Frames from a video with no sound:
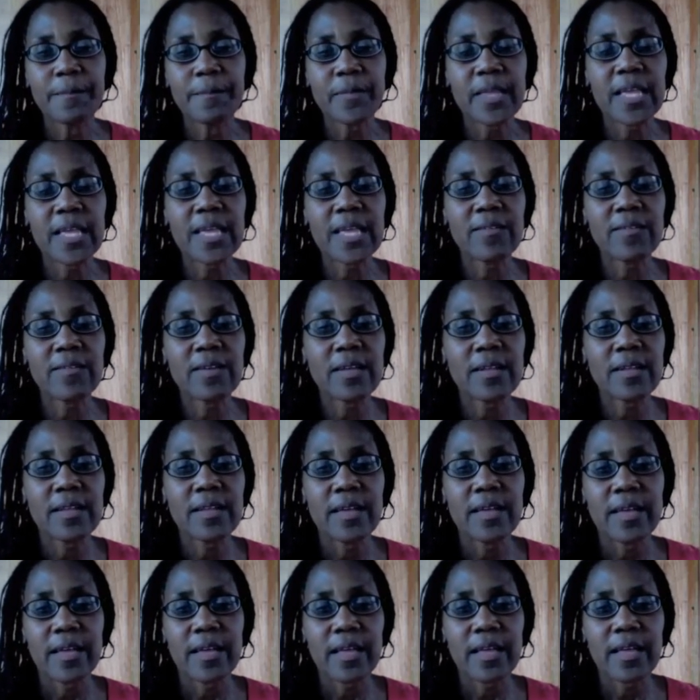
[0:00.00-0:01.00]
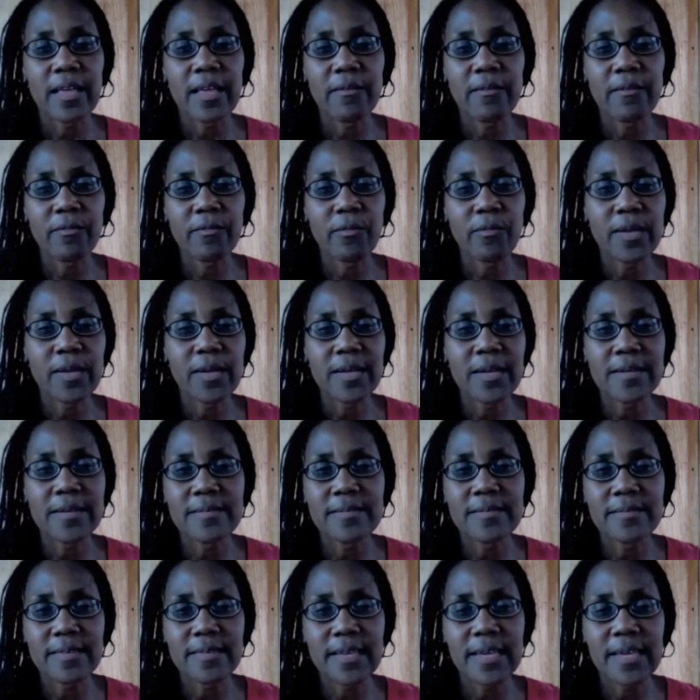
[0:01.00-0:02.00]
Even if we
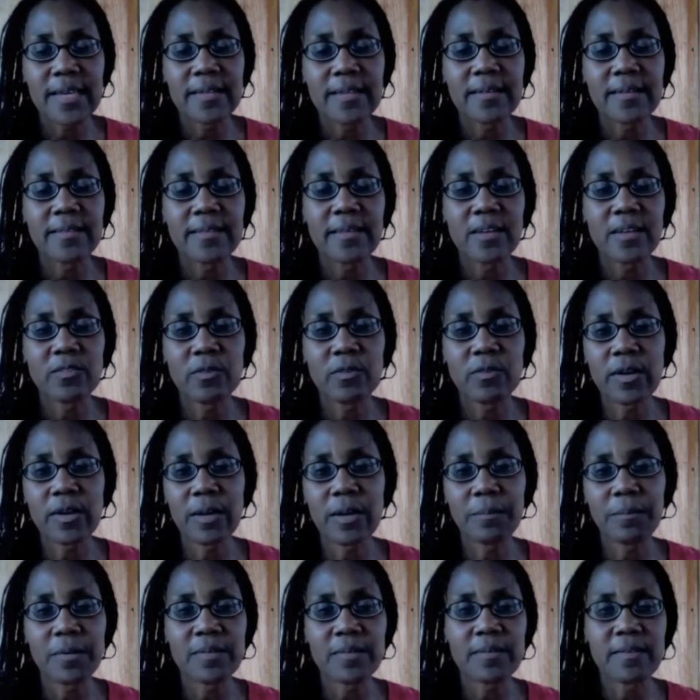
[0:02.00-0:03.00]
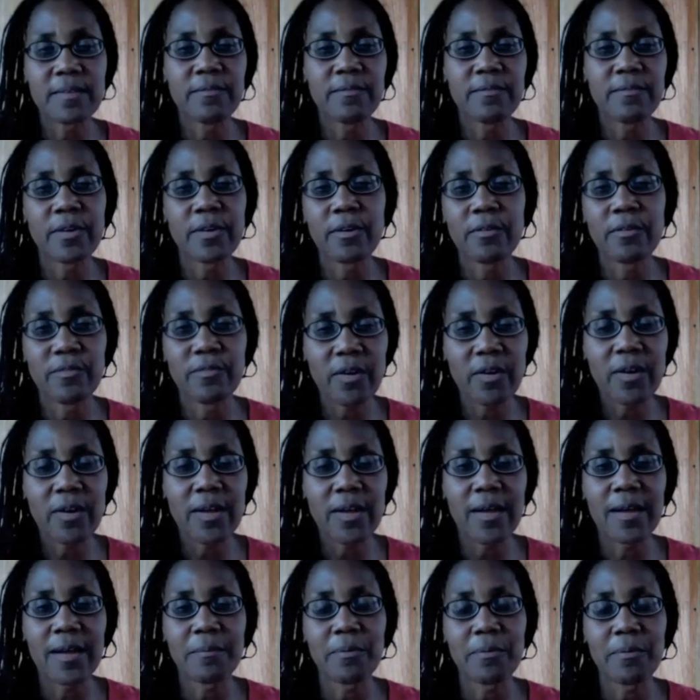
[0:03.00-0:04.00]
concede that drug companies have very, very
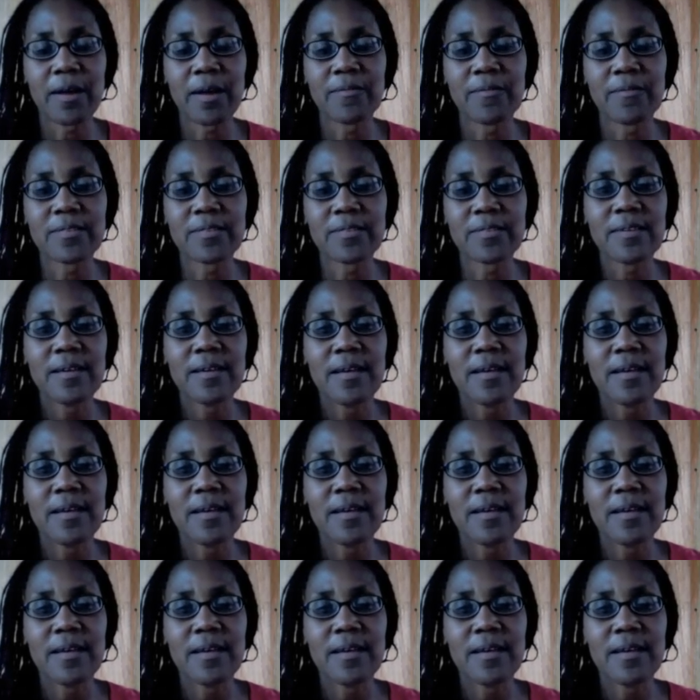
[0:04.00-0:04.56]
high profits,